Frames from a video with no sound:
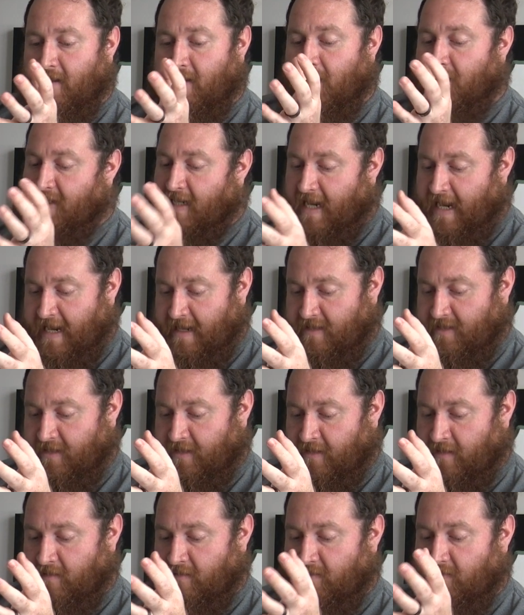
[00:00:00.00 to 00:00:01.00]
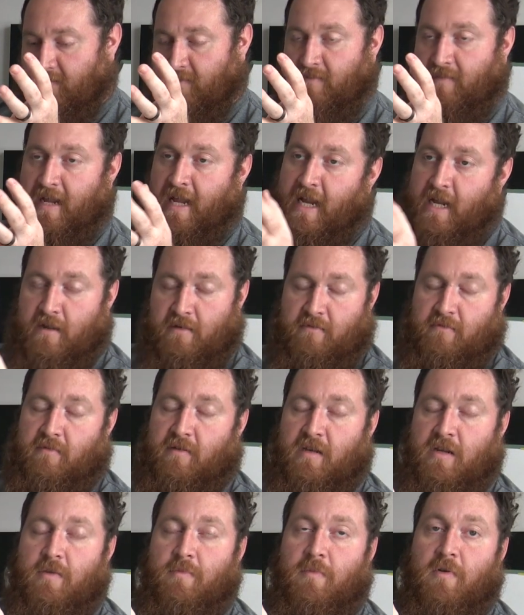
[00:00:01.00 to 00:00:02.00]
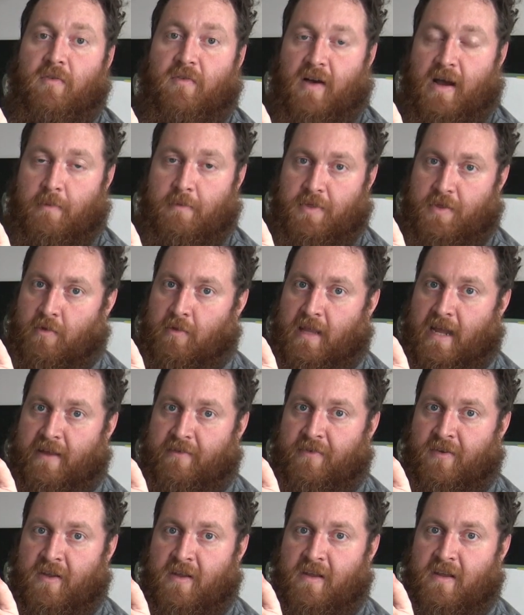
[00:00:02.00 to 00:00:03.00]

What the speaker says: there's an answer, and you move on with your life.